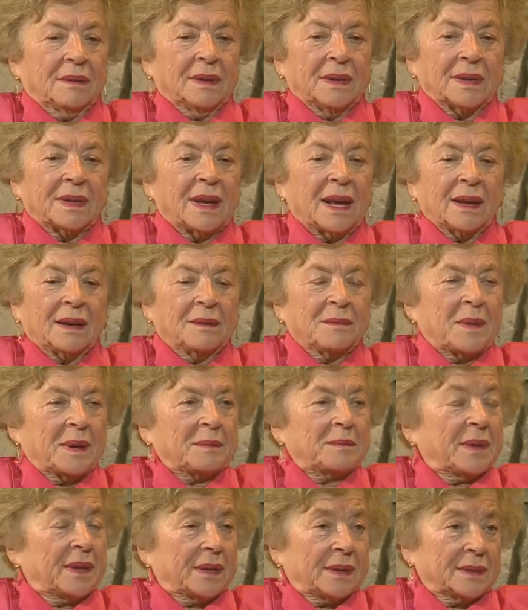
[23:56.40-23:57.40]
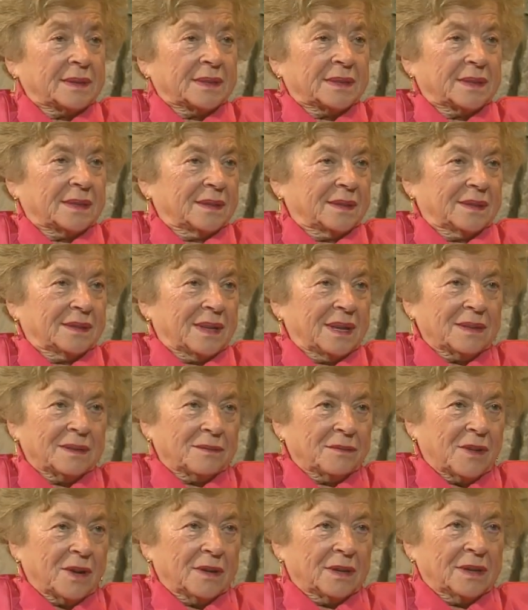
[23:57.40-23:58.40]
again, my parents
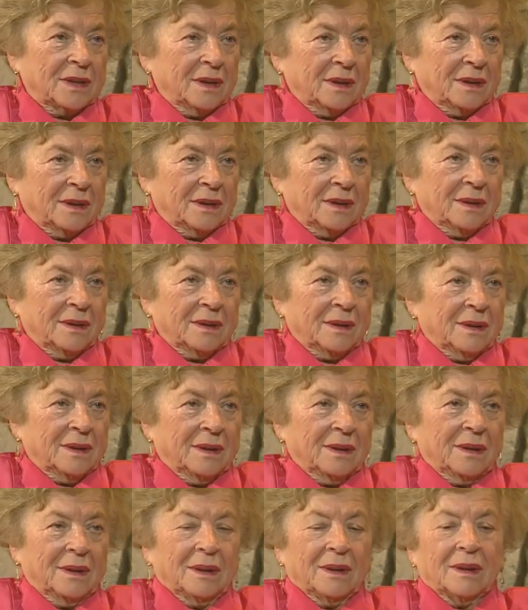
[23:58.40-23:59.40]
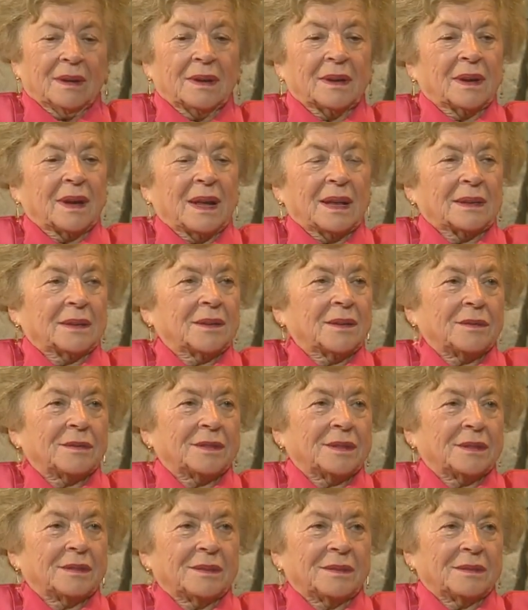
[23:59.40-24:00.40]
didn't want in front of
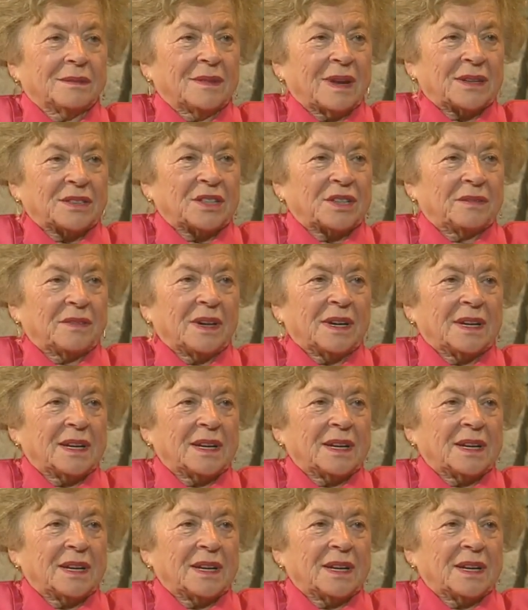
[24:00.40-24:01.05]
what she will